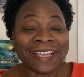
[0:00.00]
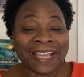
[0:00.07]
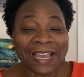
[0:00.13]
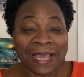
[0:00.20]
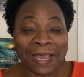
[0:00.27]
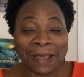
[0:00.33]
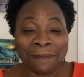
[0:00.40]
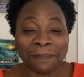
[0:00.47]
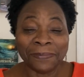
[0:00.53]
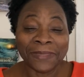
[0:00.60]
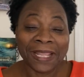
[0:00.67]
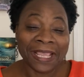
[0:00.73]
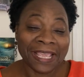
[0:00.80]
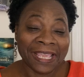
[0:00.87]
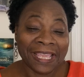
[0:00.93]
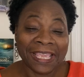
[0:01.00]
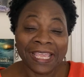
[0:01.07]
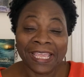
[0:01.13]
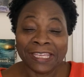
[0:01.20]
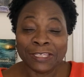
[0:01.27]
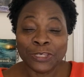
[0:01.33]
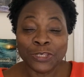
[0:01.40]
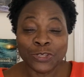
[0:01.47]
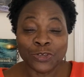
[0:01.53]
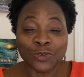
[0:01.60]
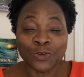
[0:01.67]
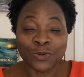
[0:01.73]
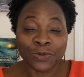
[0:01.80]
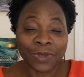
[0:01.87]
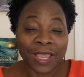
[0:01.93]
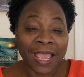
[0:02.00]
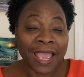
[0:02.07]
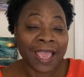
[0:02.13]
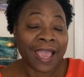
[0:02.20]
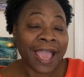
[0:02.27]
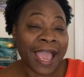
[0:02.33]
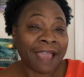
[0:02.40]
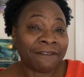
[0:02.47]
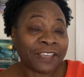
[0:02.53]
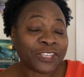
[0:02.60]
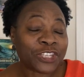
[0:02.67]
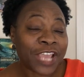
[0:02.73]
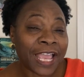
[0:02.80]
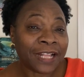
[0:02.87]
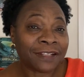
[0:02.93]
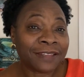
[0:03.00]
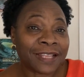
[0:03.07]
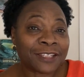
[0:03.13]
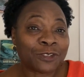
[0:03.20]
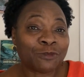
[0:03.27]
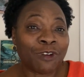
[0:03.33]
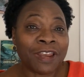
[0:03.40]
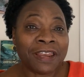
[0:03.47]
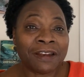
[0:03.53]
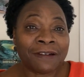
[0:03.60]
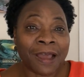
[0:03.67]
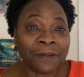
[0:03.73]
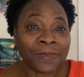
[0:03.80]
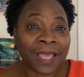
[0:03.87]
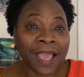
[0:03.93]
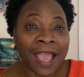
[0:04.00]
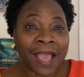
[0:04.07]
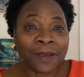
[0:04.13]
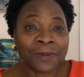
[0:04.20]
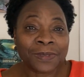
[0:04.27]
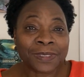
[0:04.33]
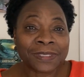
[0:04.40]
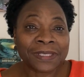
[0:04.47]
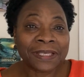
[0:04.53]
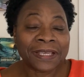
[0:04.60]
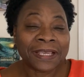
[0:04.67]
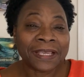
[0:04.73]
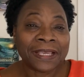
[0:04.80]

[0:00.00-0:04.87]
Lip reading: Do you have a child that's running around the house,